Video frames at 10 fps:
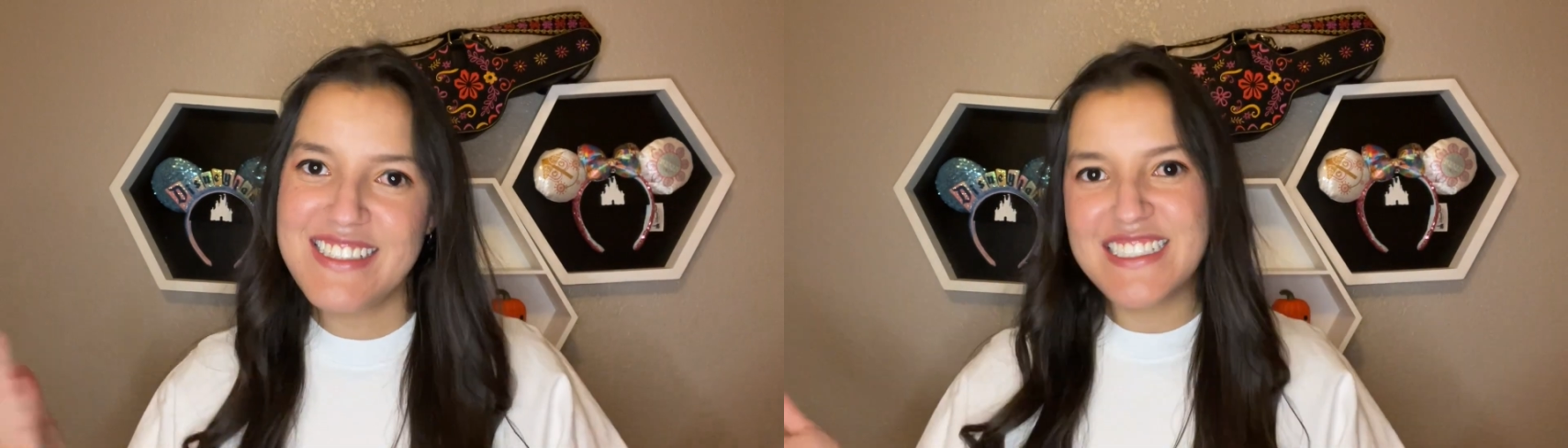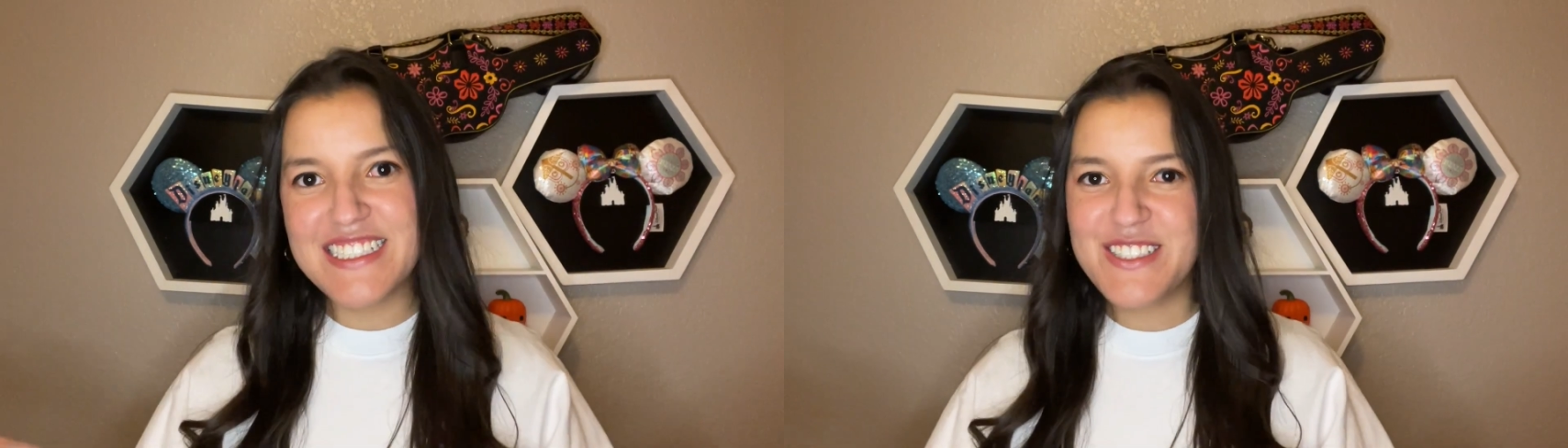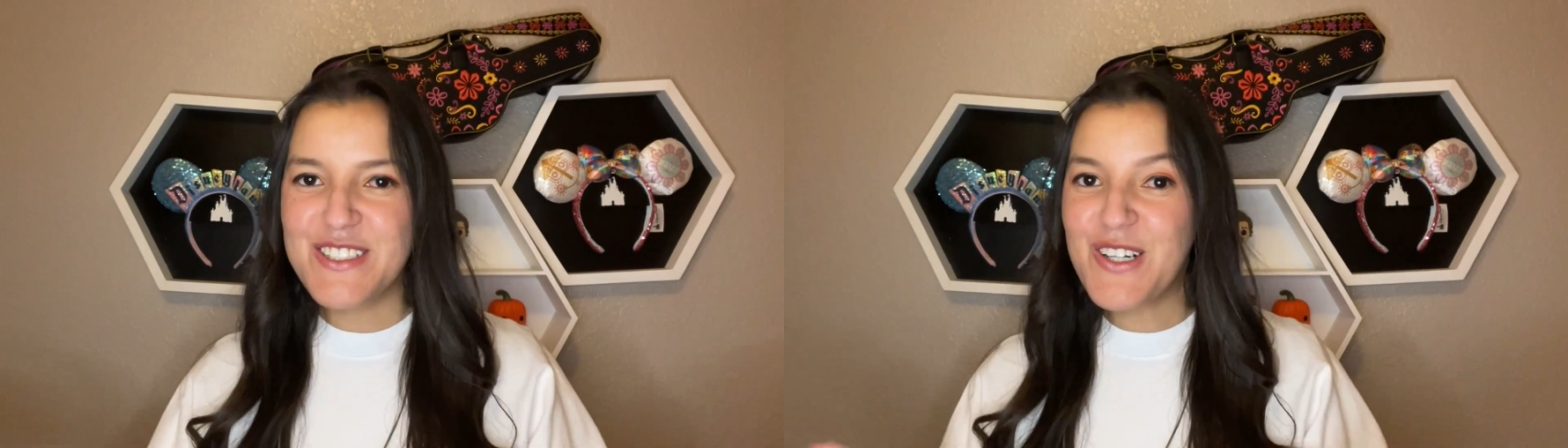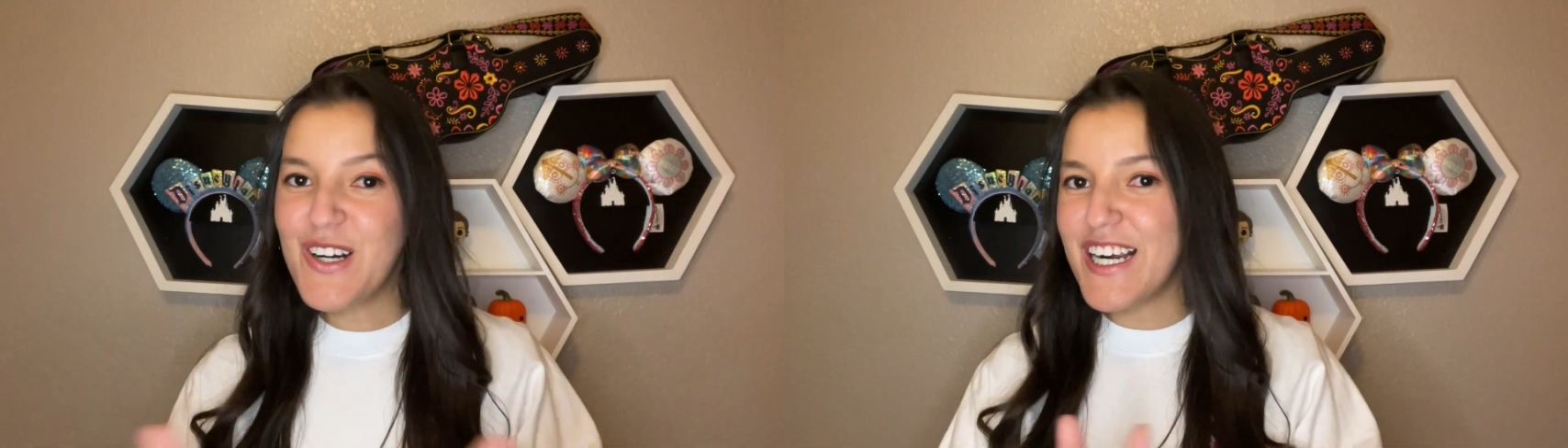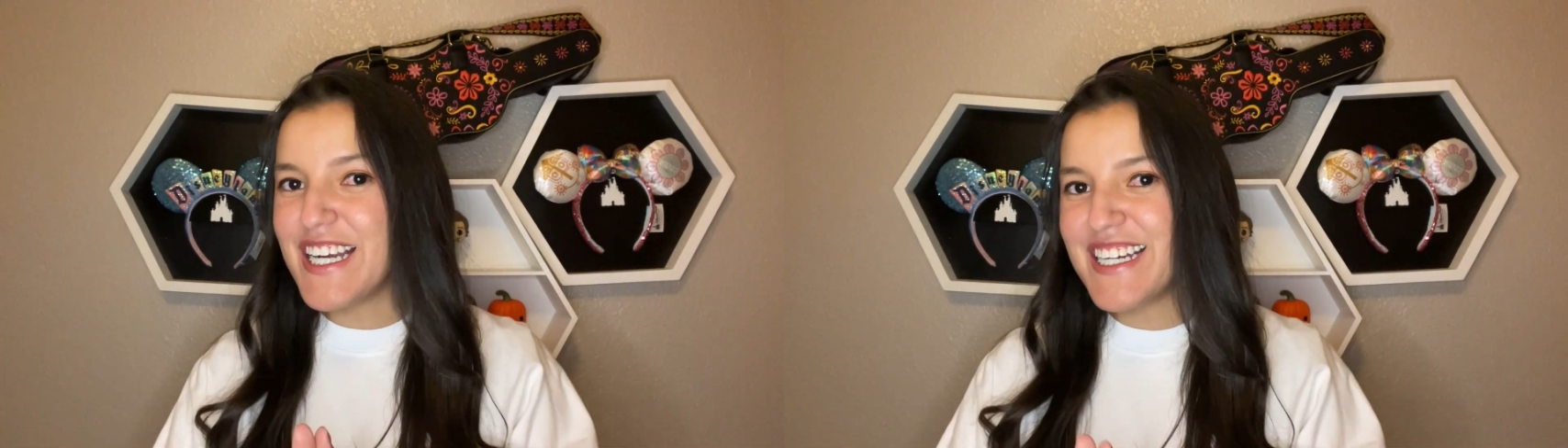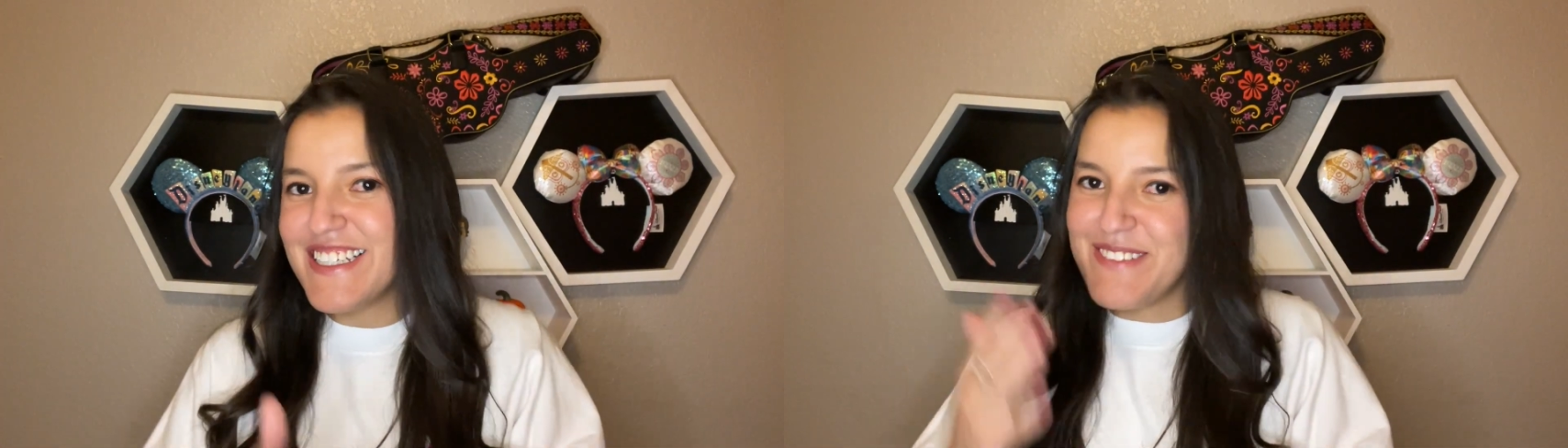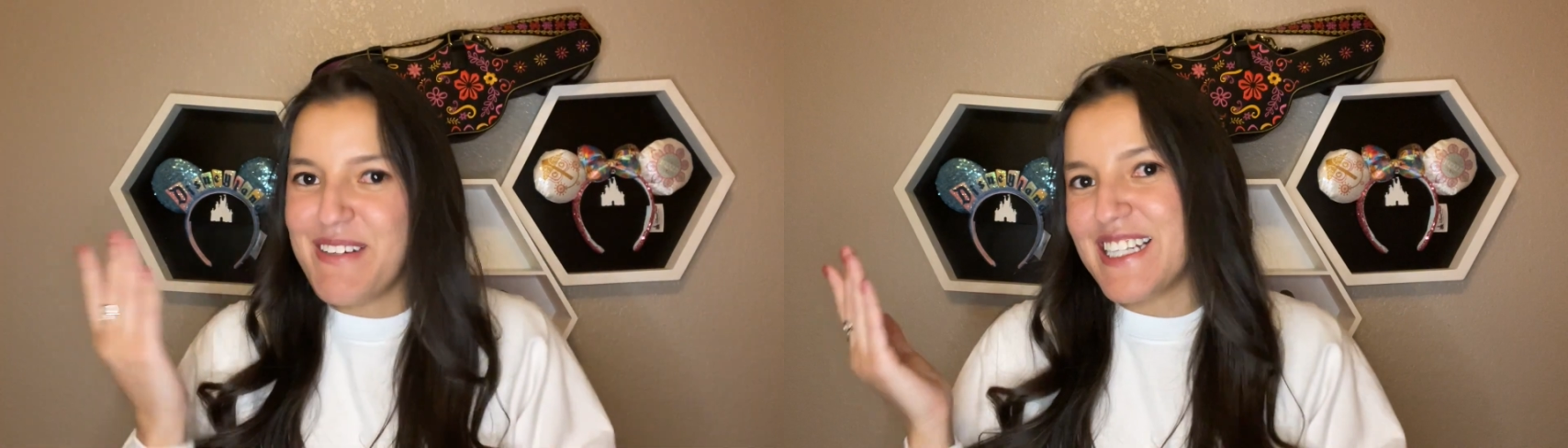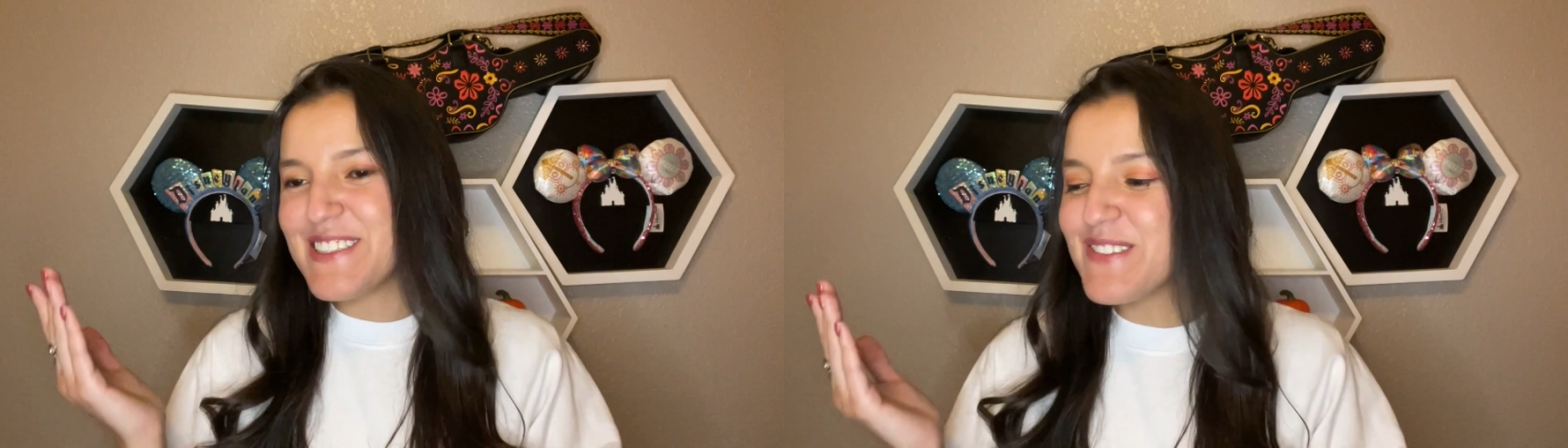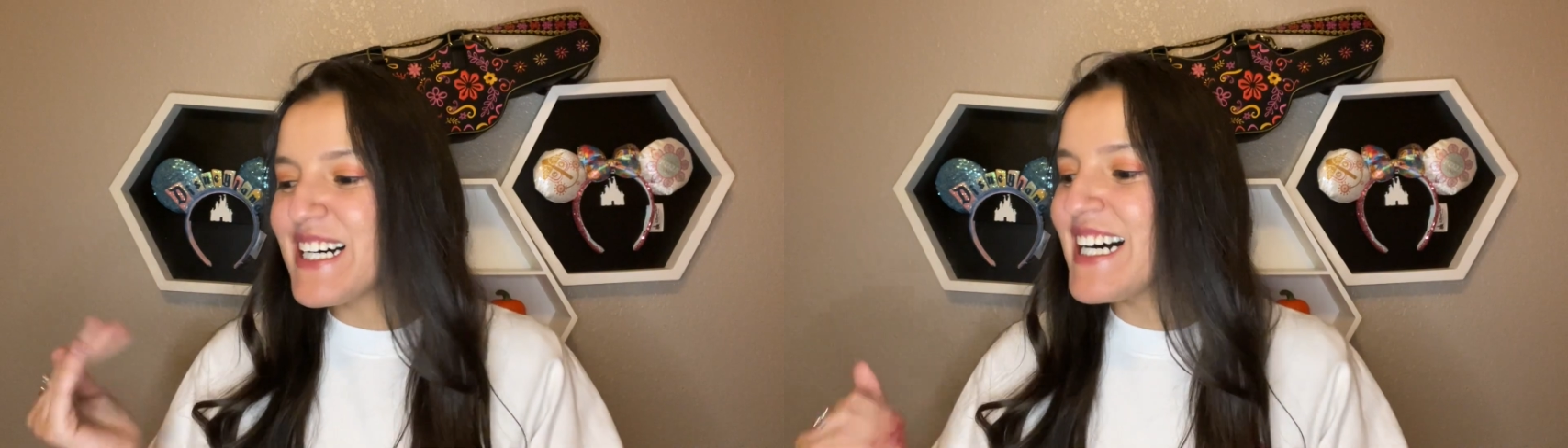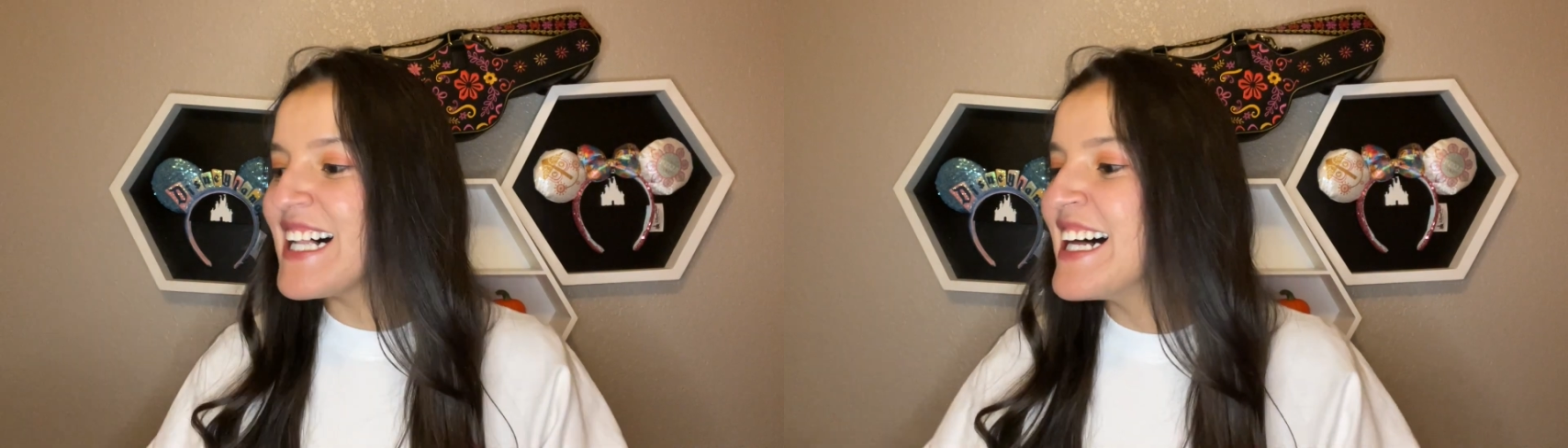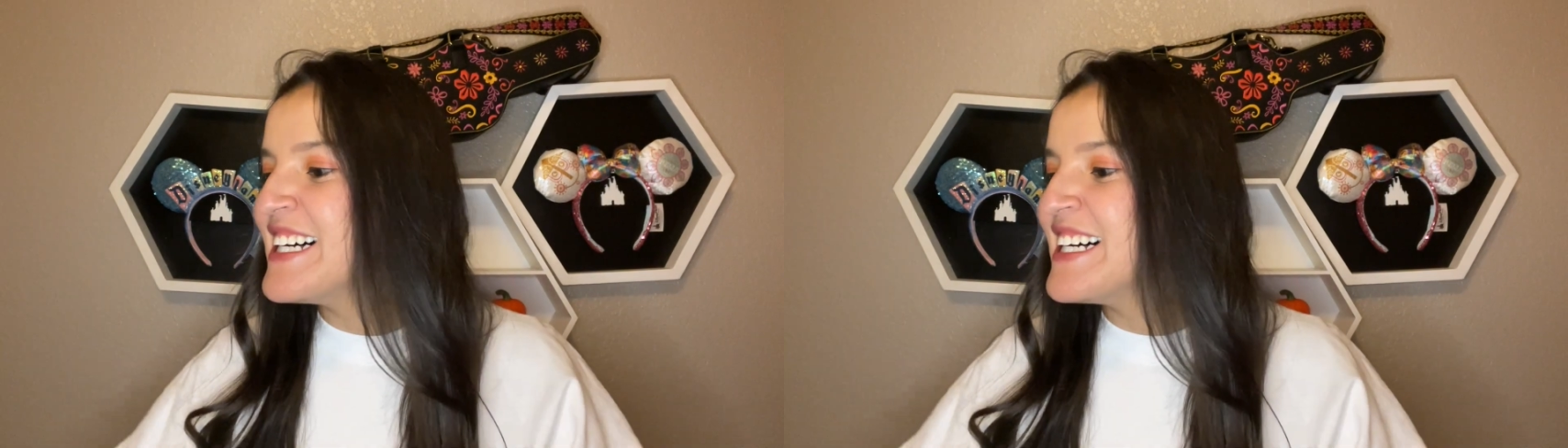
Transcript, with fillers: Disney store, you might as well.